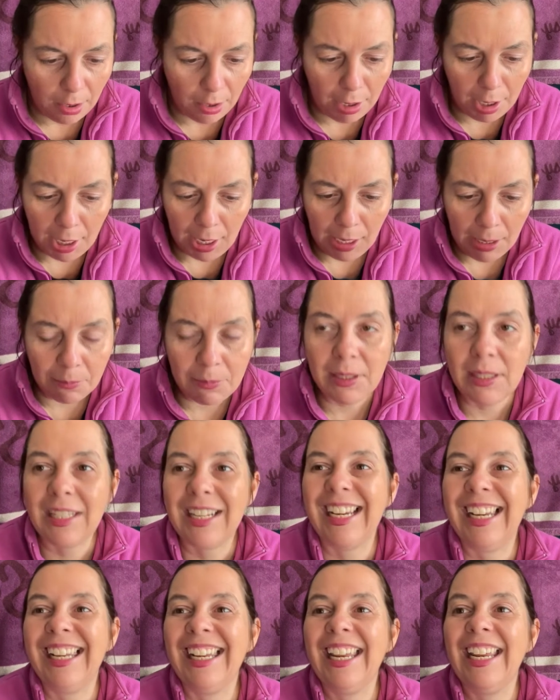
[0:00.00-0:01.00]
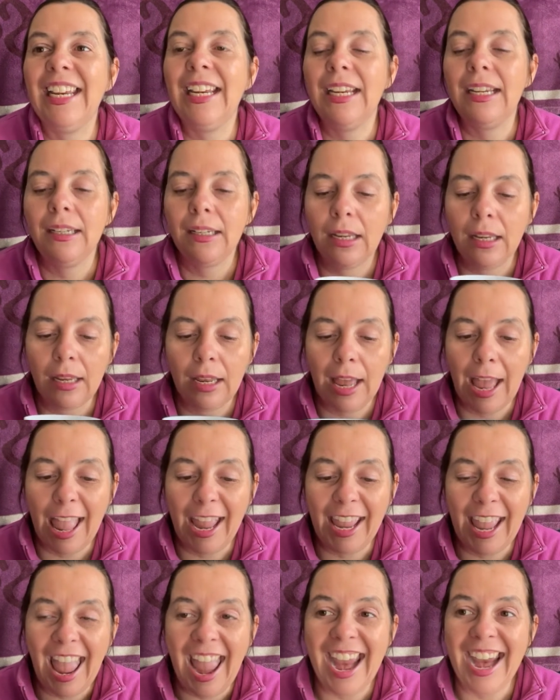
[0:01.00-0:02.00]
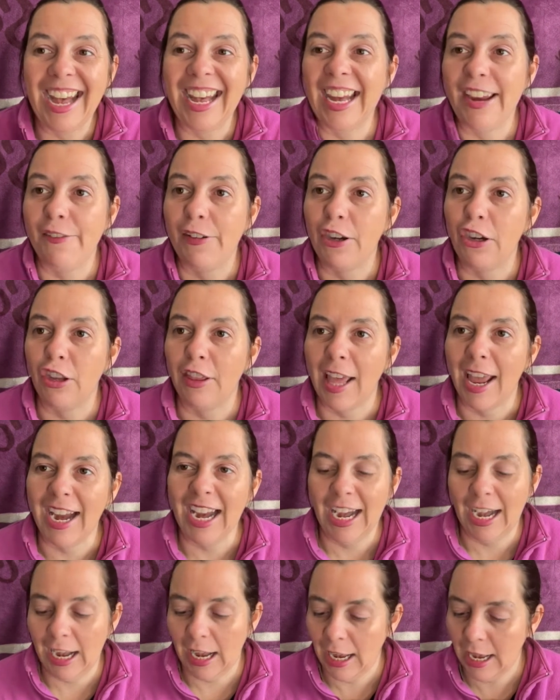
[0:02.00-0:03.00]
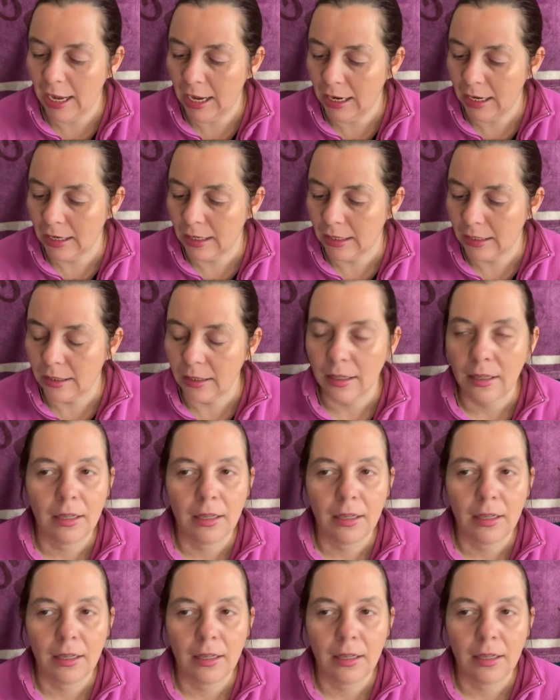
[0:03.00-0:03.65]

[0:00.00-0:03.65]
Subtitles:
It was clean, again giving you that clean